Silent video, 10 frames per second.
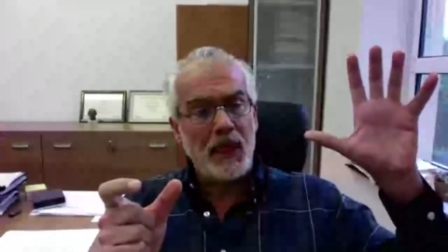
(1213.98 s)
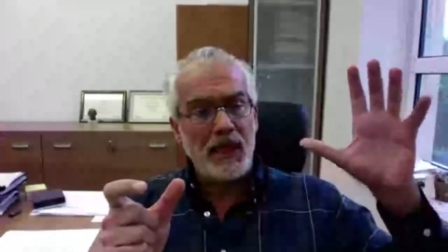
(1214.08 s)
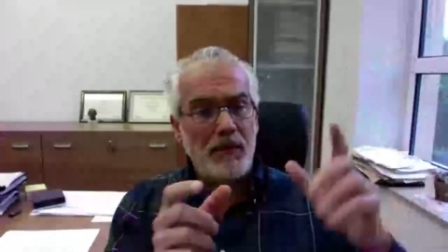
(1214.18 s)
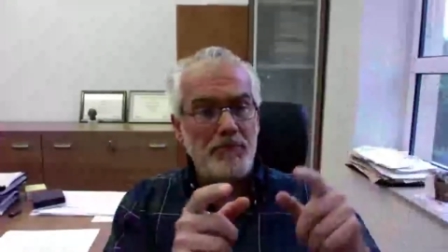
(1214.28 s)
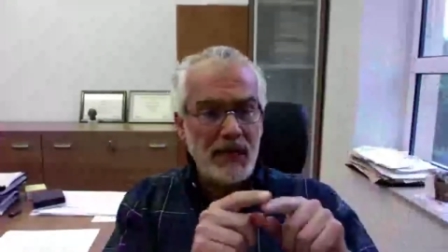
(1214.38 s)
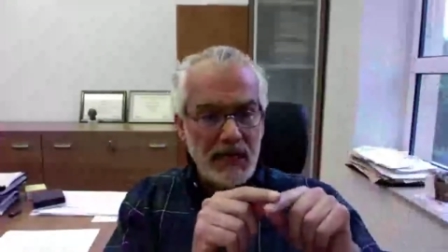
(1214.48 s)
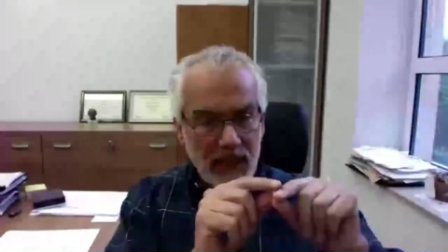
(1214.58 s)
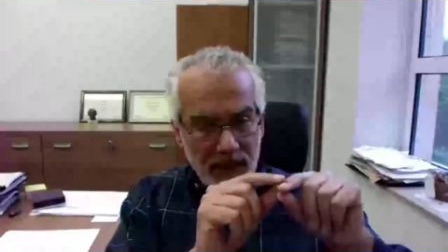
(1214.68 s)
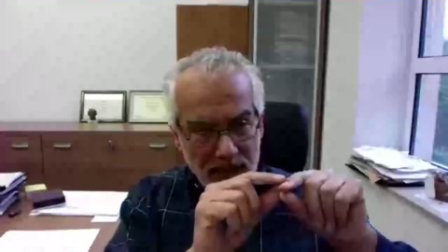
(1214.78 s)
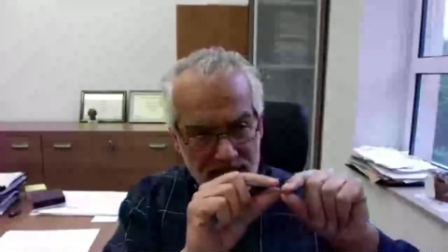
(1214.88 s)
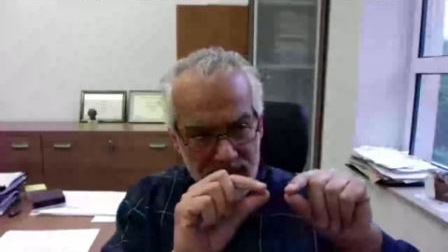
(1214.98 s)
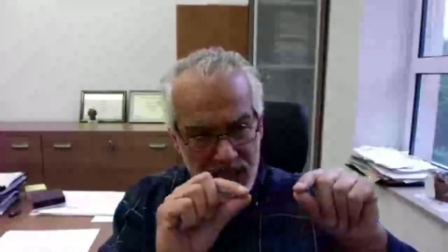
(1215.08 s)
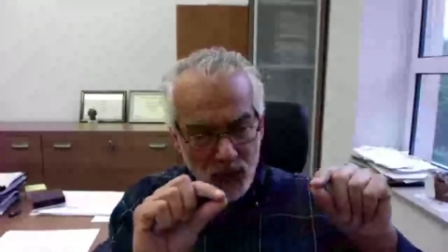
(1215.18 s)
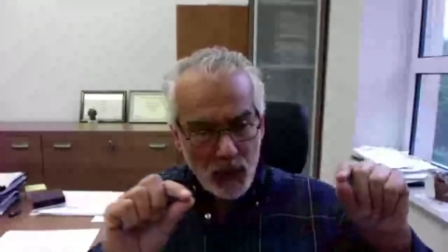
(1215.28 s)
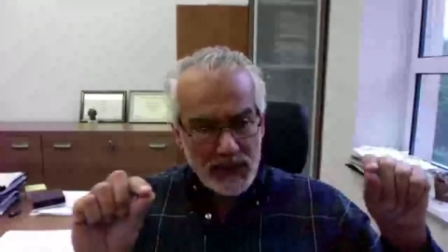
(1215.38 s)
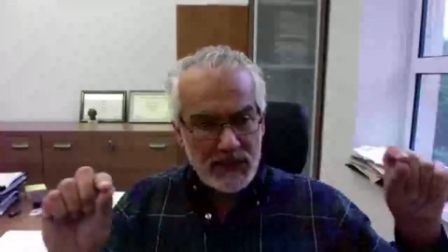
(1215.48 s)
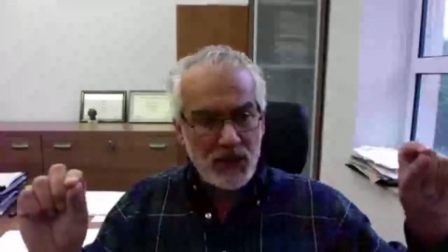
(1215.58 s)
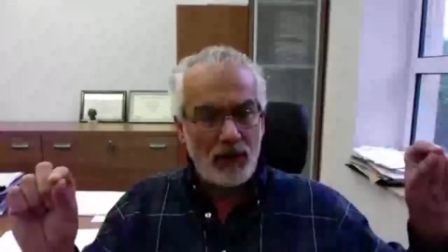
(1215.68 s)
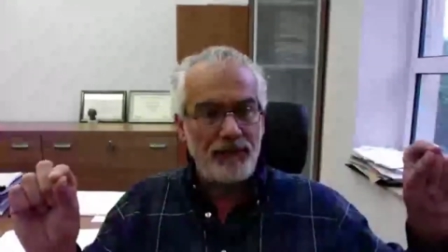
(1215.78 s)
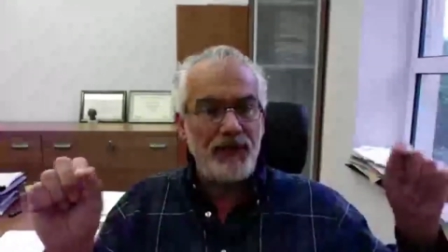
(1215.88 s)
meaning the sequence
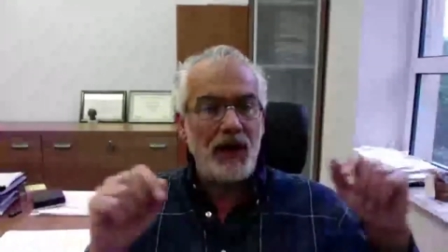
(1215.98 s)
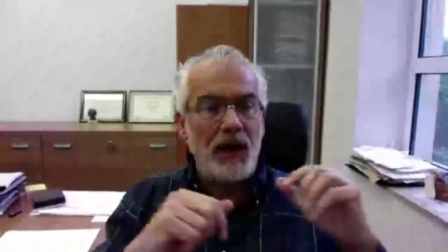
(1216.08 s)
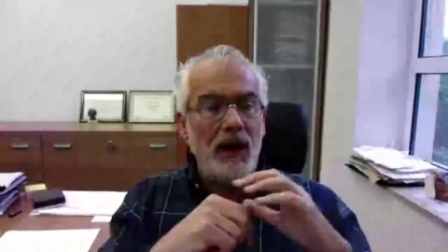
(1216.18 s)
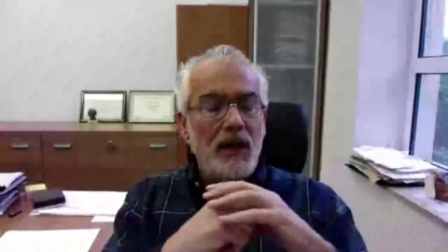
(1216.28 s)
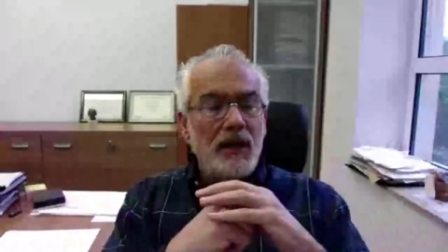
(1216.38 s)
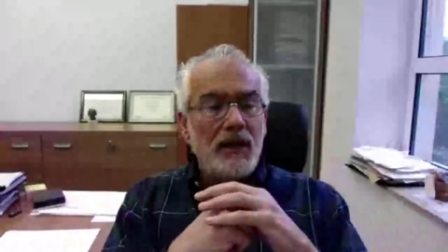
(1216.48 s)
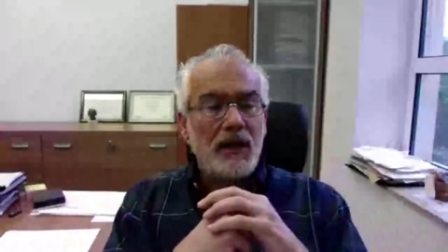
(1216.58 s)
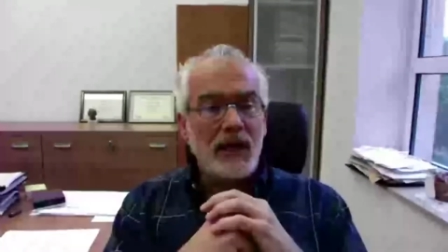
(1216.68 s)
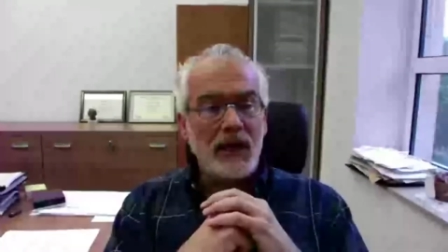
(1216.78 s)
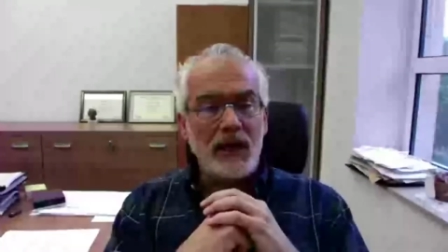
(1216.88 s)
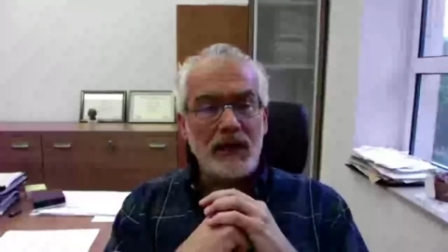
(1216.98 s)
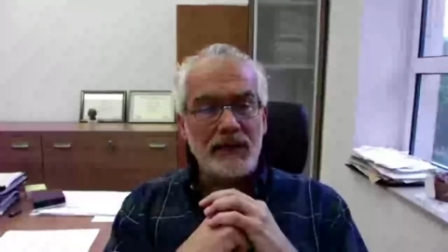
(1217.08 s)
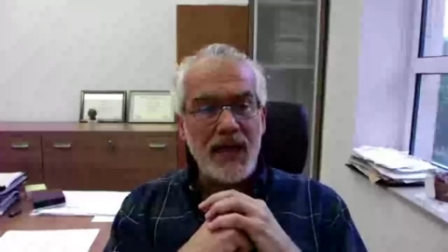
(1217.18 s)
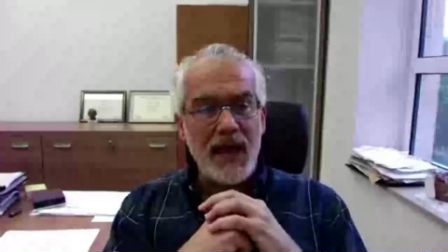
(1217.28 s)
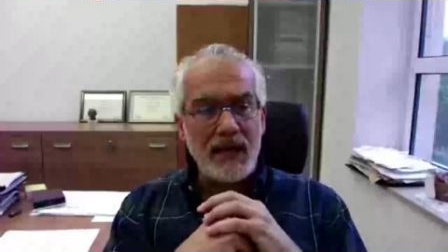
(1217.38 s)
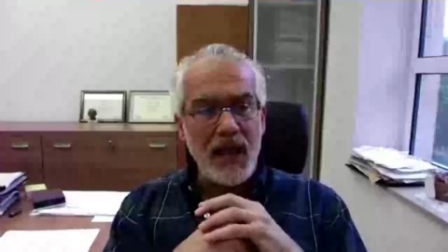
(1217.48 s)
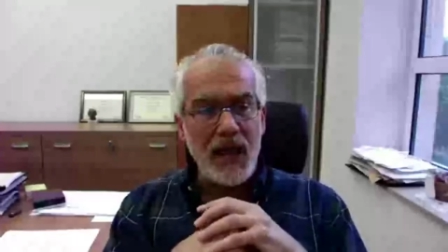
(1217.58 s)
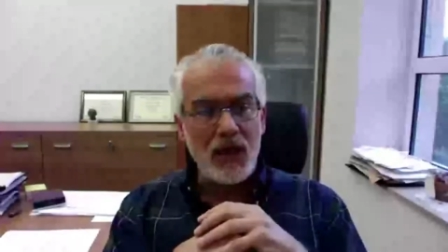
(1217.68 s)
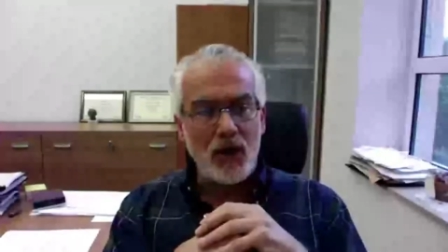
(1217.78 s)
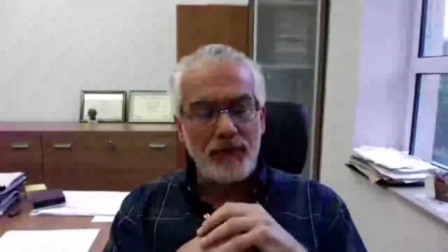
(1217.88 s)
of the
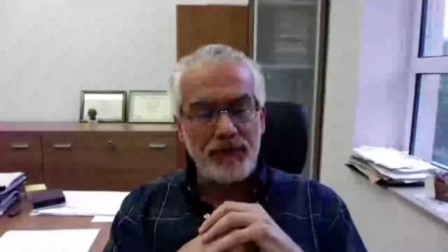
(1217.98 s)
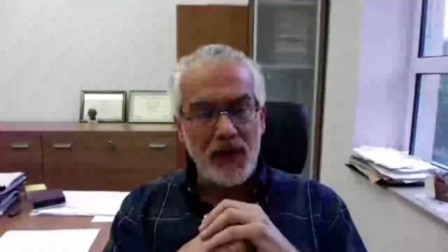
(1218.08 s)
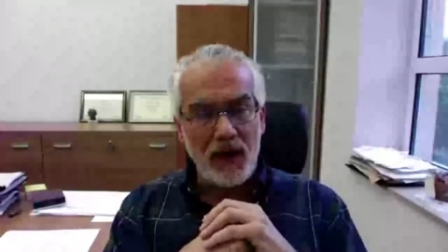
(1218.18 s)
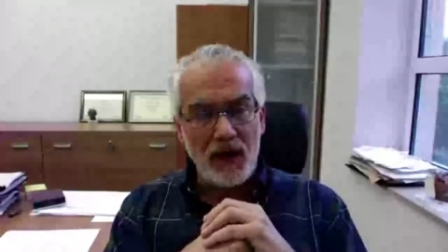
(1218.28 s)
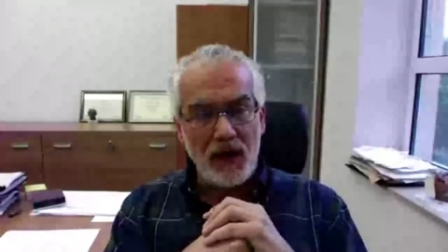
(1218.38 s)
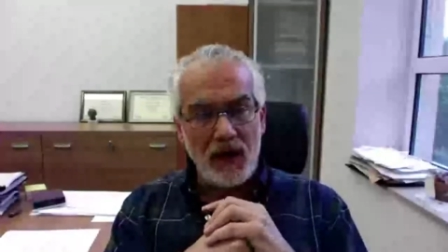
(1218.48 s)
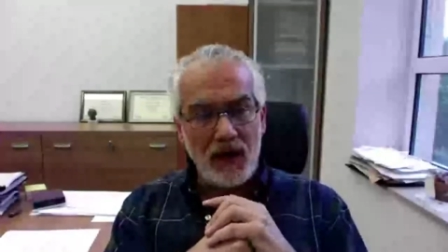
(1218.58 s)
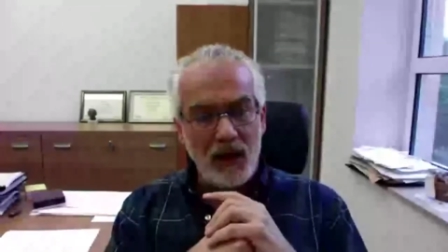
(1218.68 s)
DNA of the